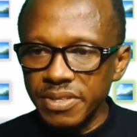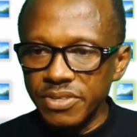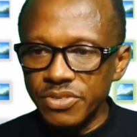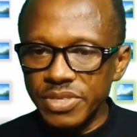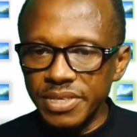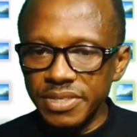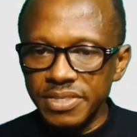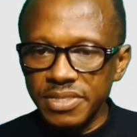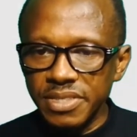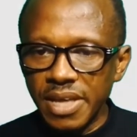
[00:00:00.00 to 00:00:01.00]
You see
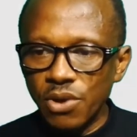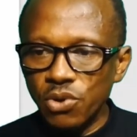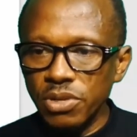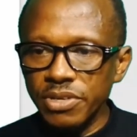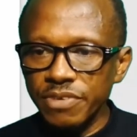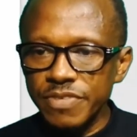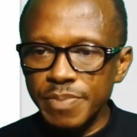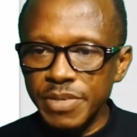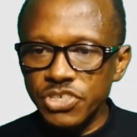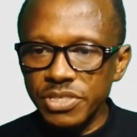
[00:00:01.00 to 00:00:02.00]
it's a whole lot of
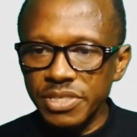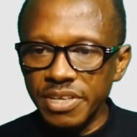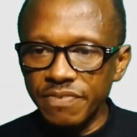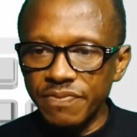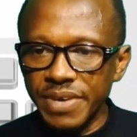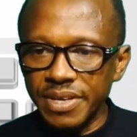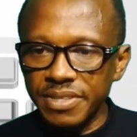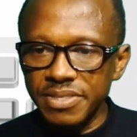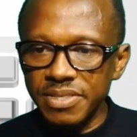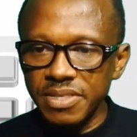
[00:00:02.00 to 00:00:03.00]
special
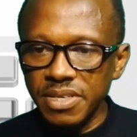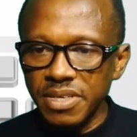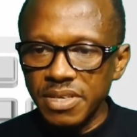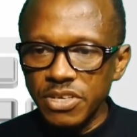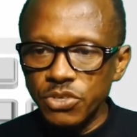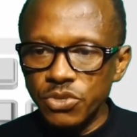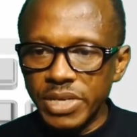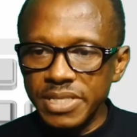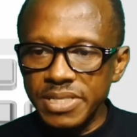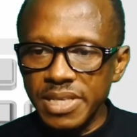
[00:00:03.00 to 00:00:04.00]
effects. You
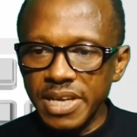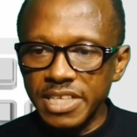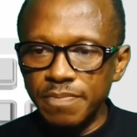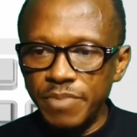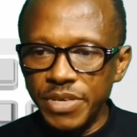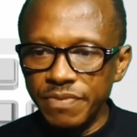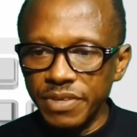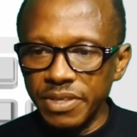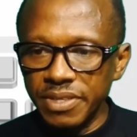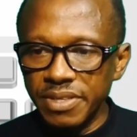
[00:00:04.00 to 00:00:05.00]
can select
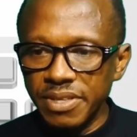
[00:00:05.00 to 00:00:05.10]
Vivo